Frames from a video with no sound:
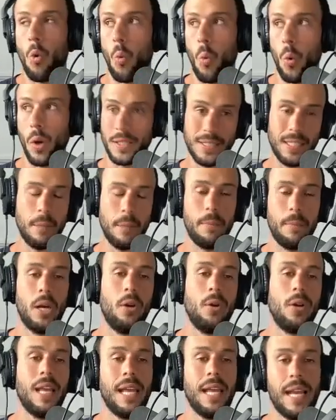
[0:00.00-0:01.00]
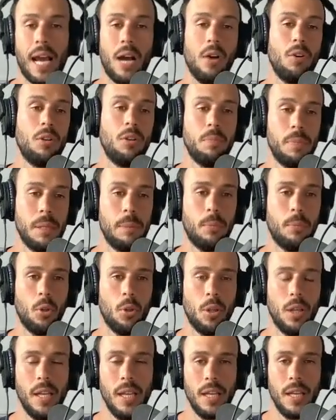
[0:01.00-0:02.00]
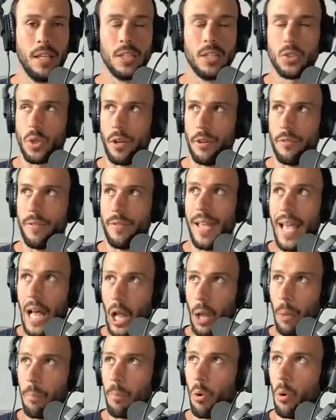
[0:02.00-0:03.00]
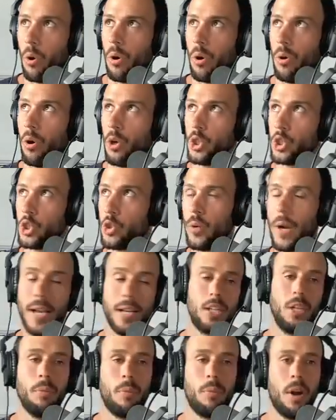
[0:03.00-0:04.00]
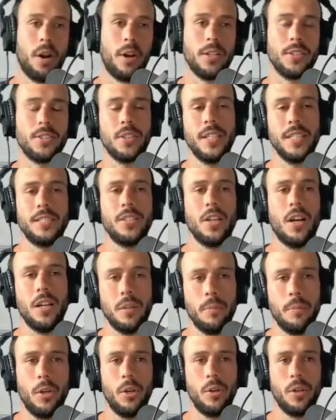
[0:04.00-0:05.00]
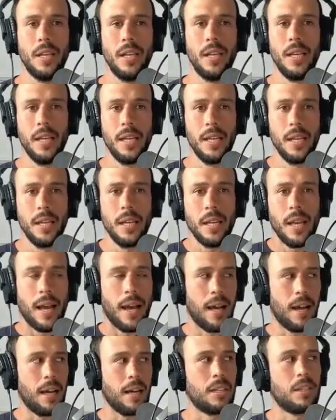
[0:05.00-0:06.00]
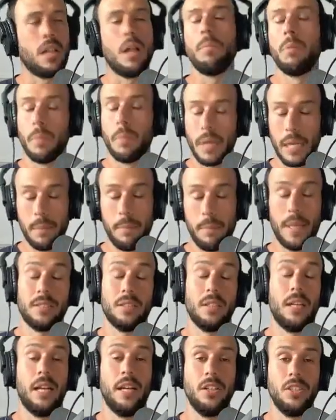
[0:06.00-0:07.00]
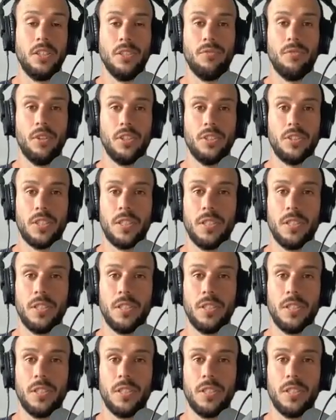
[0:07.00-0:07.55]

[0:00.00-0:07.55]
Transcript: What's it about? And how could people sort of help or track your progress? So let's talk about global money based on energy first.